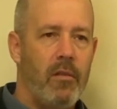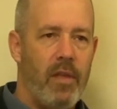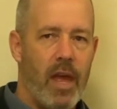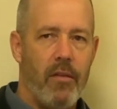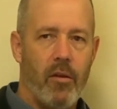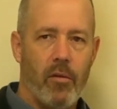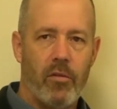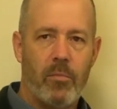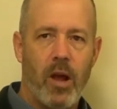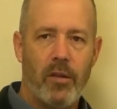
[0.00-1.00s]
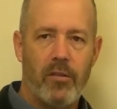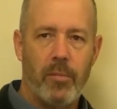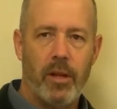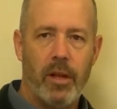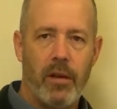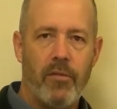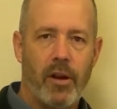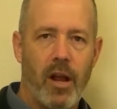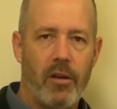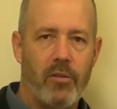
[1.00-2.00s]
then there is possibility for
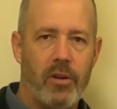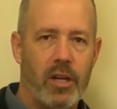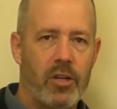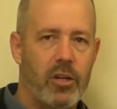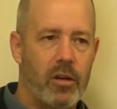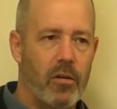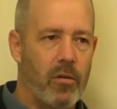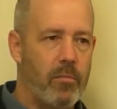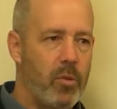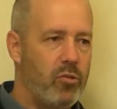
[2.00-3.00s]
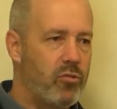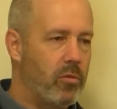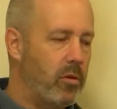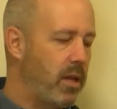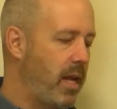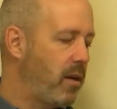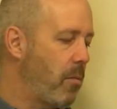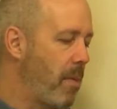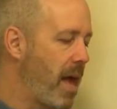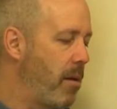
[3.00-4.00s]
contradiction or mutual
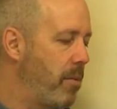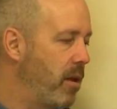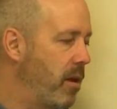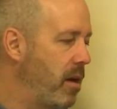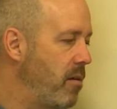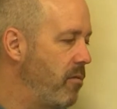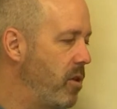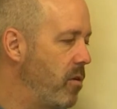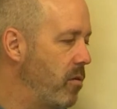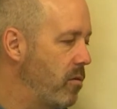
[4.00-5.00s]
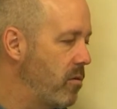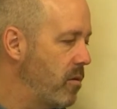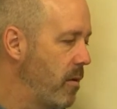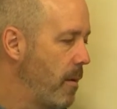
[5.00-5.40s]
incompatibility of views.